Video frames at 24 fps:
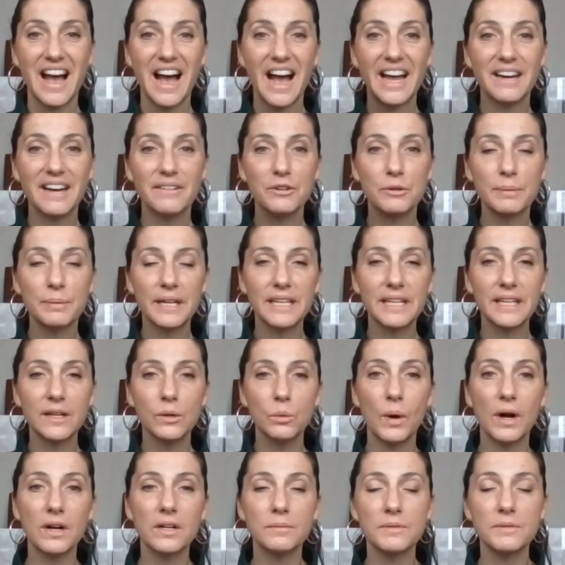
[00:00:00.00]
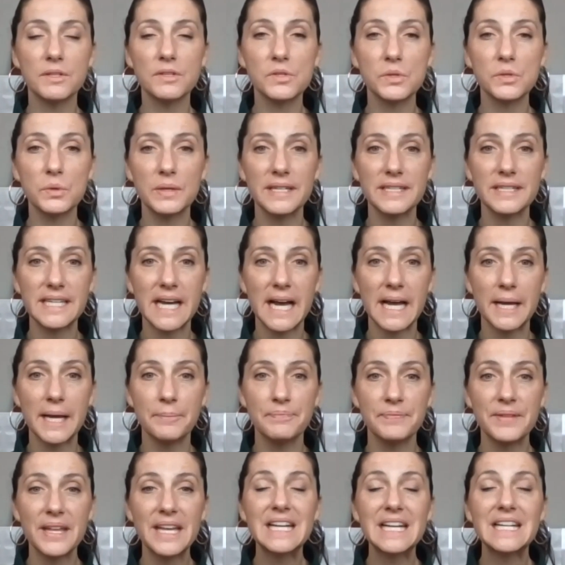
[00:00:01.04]
Hi everybody, welcome to Story
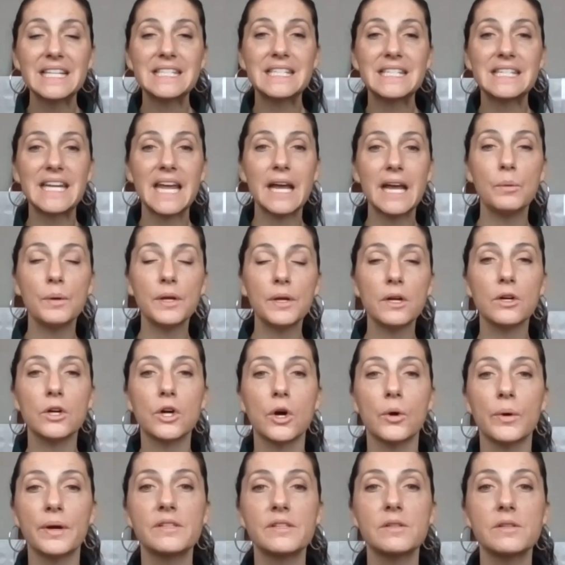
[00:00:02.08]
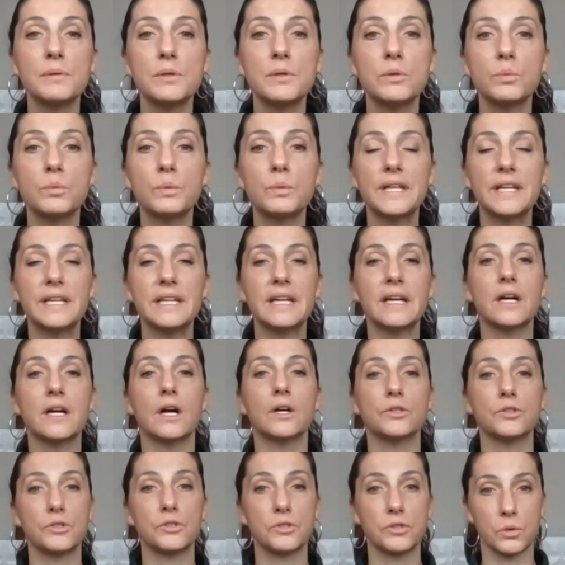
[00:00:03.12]
Time. Today we are going to be reading
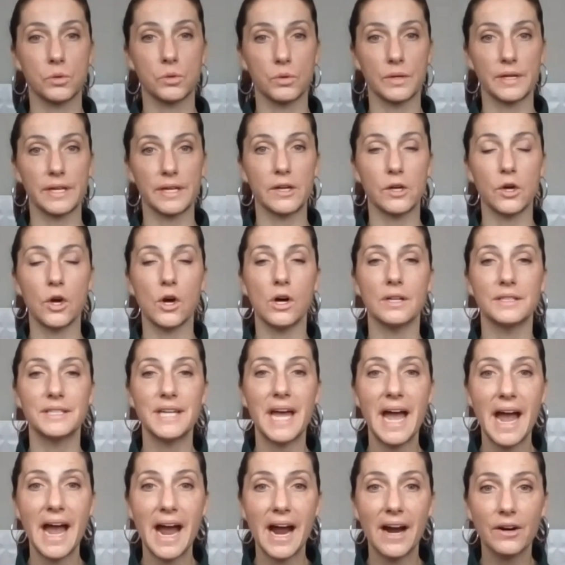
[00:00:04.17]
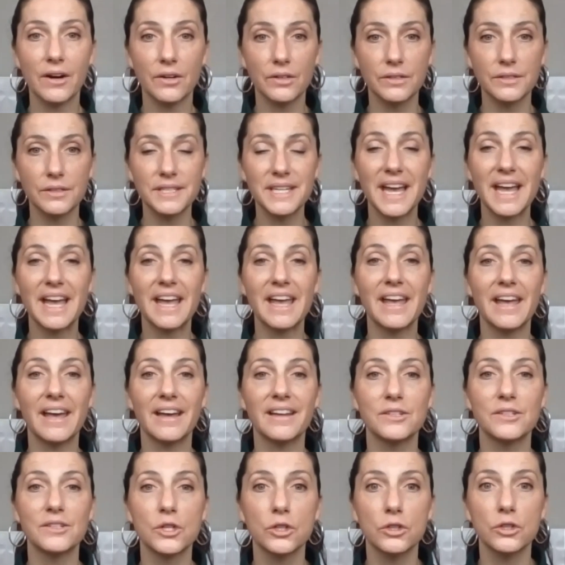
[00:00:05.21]
a story called Harold
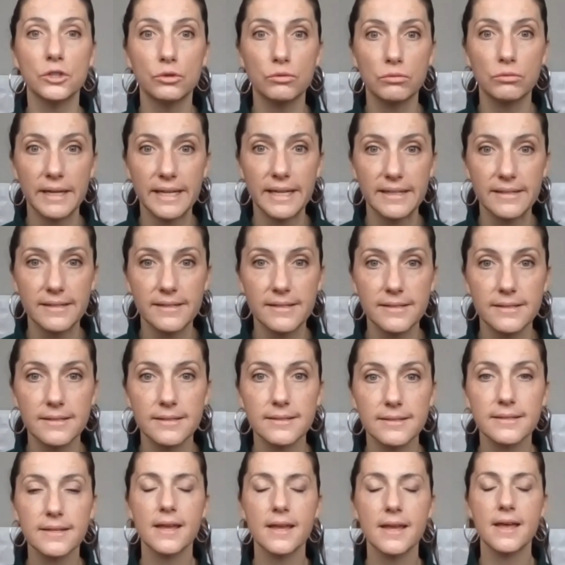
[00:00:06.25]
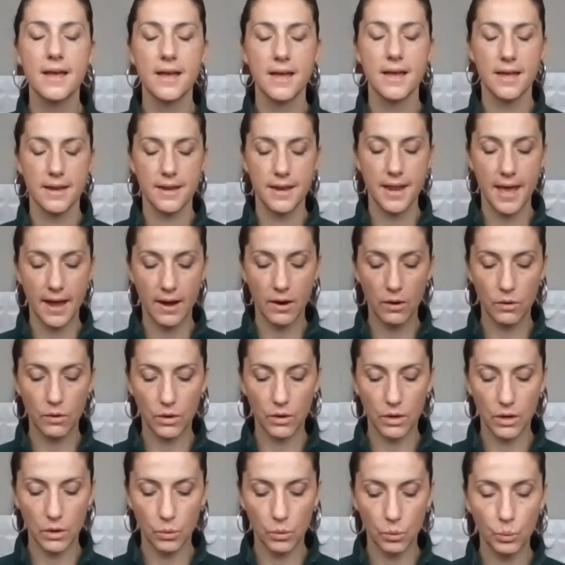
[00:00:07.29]
and Grace. Now,
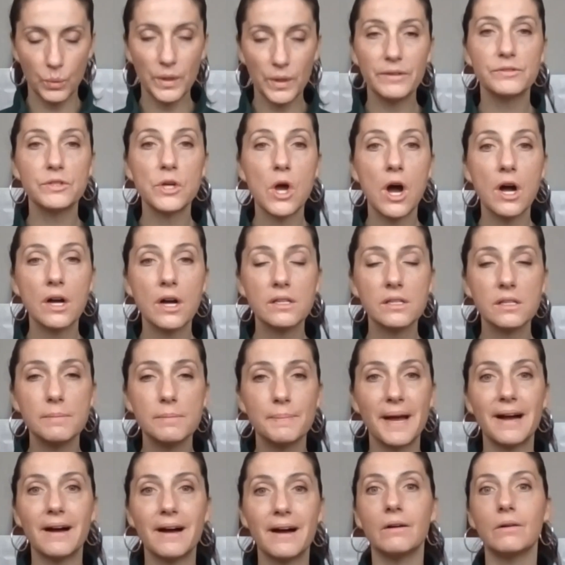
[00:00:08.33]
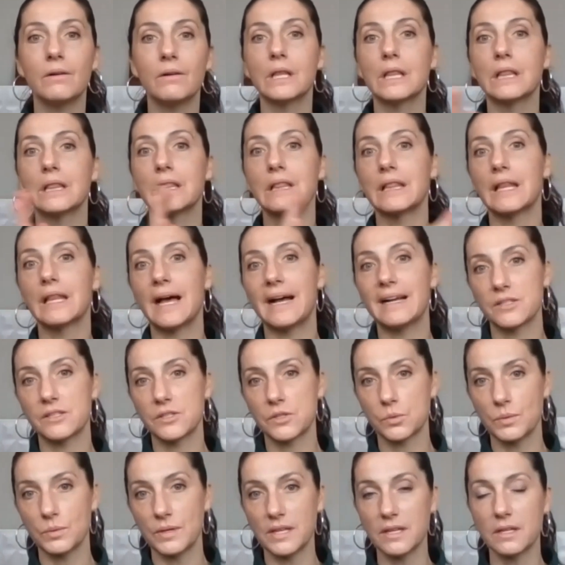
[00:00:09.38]
we have talked about
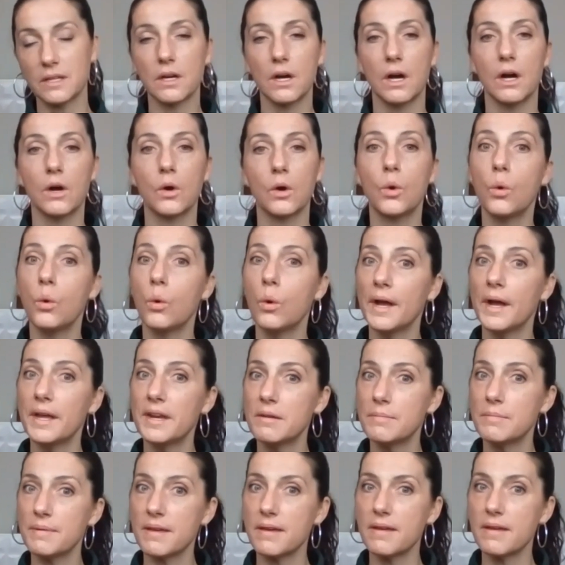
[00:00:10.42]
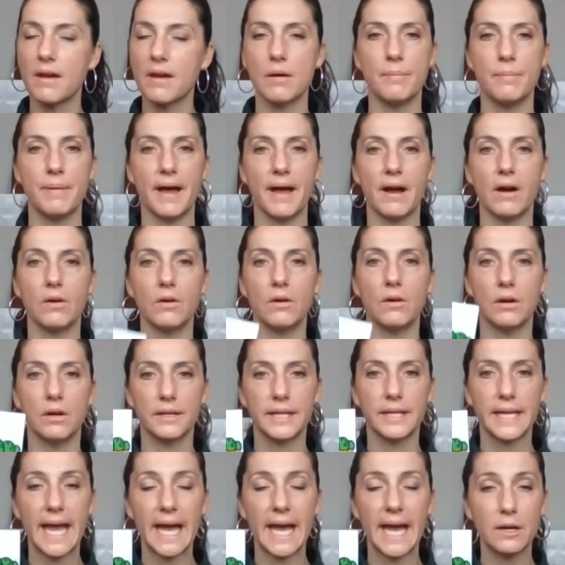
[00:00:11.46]
last week quite a bit about
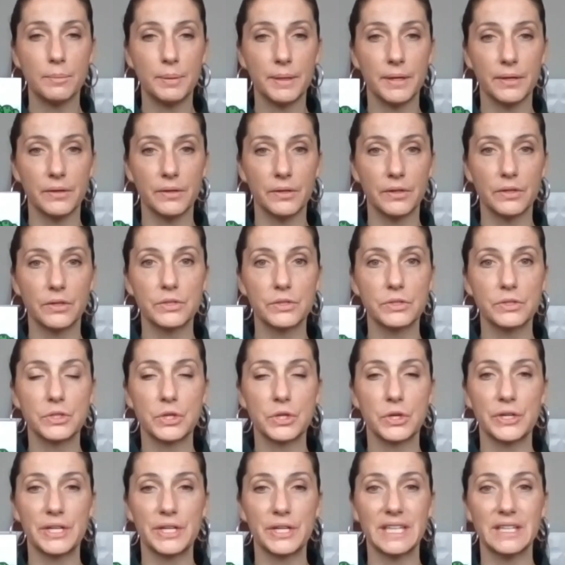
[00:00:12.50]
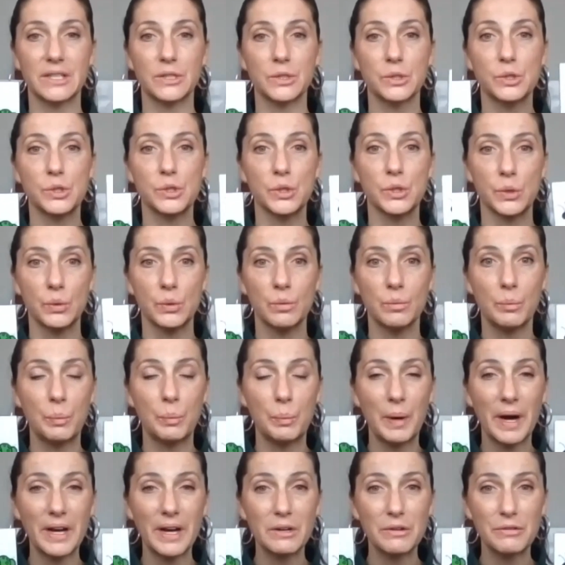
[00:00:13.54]
caterpillars turning into
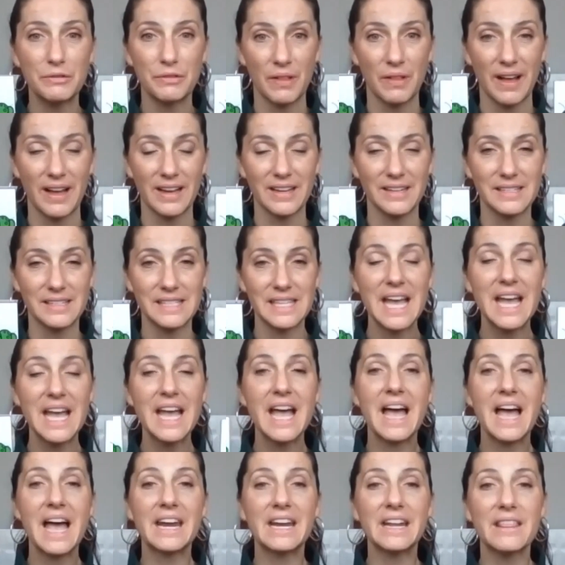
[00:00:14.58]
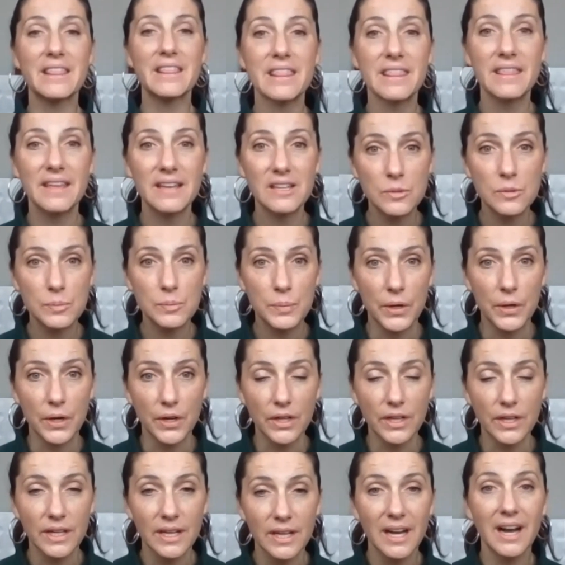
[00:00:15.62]
butterflies. And in this
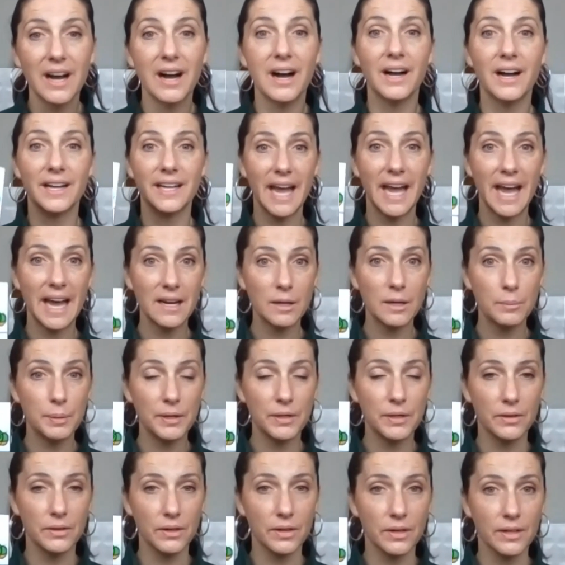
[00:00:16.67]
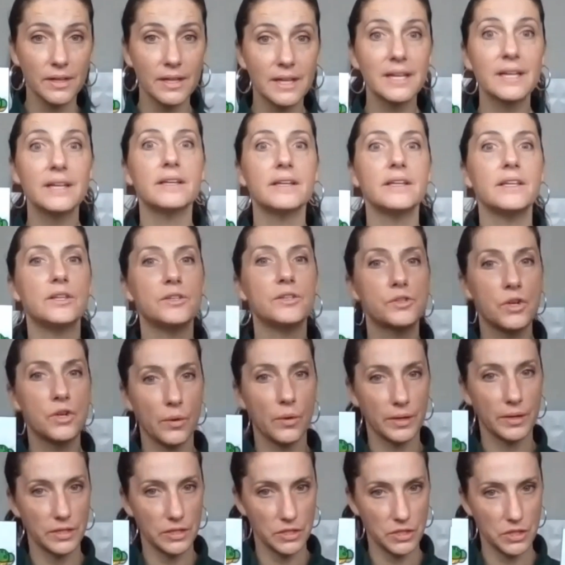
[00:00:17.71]
book, a caterpillar is
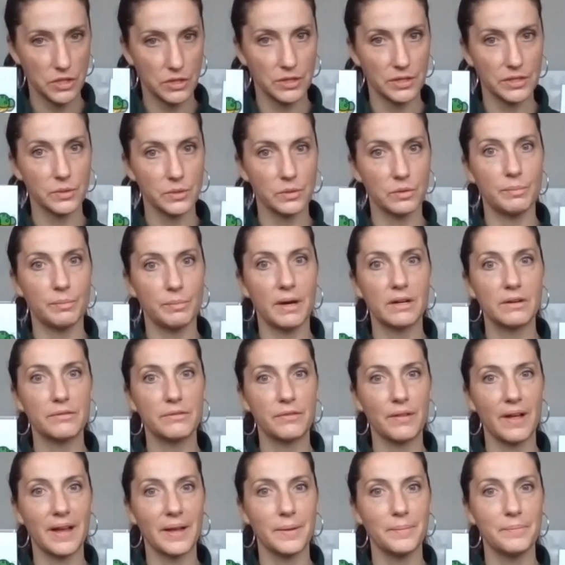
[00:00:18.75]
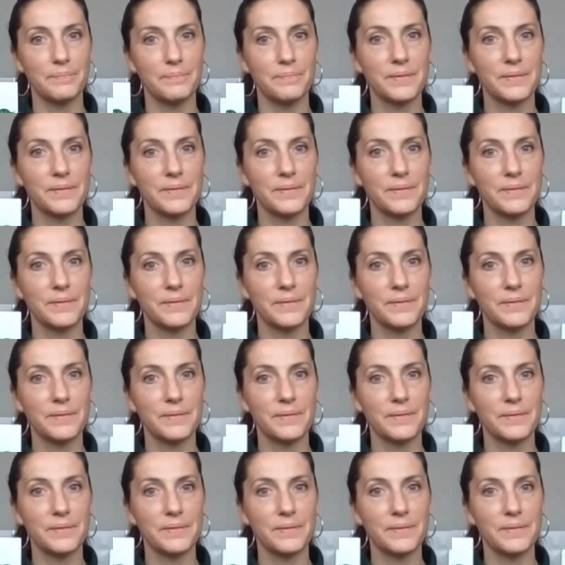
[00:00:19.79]
going to turn into a butterfly.